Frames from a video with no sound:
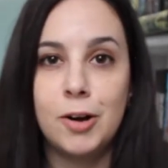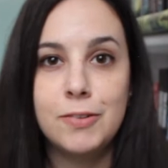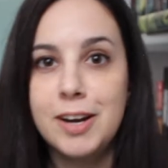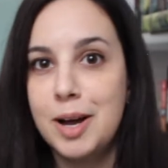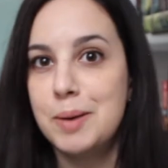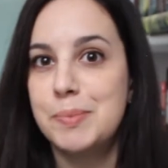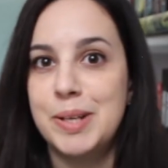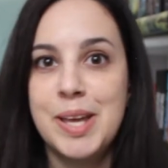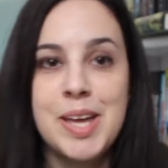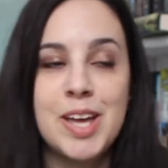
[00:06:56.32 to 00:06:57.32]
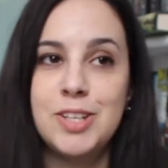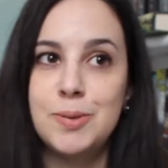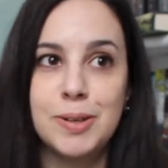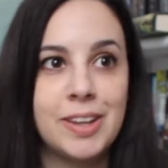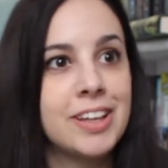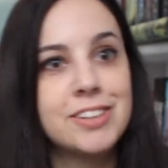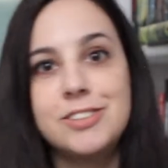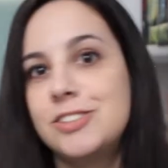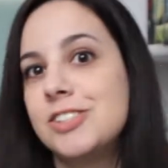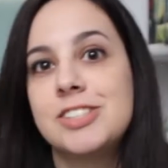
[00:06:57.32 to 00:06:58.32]
rate up, and you were
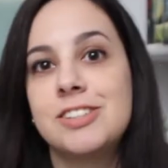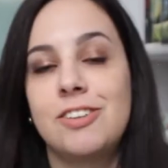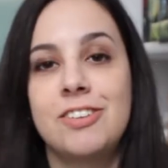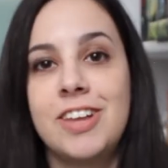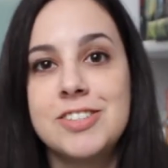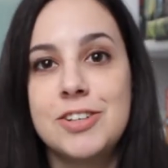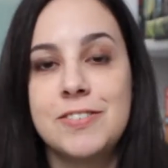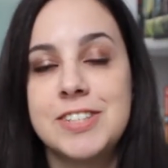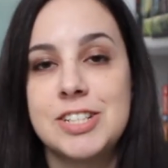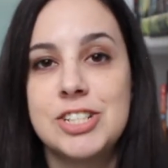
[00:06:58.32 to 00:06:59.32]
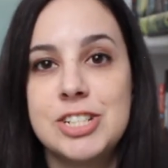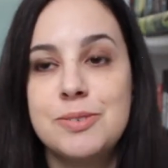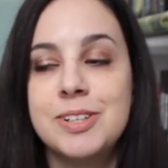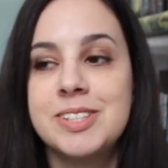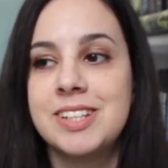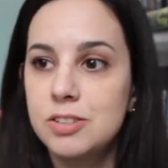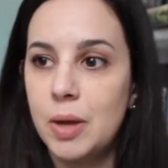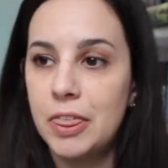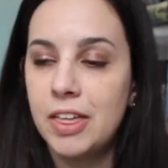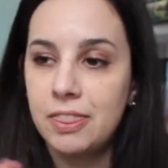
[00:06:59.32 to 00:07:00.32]
like just as nervous as she was. So
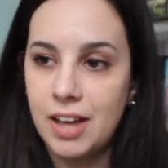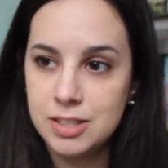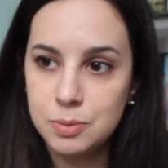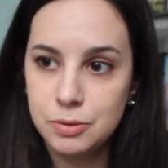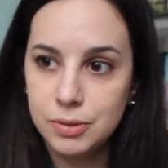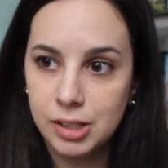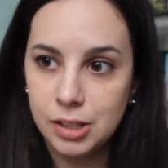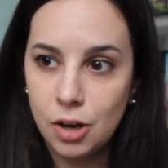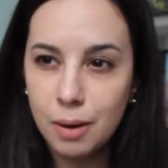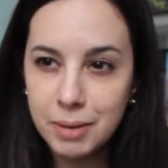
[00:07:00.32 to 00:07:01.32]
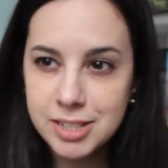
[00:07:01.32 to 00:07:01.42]
I think that's what really caught my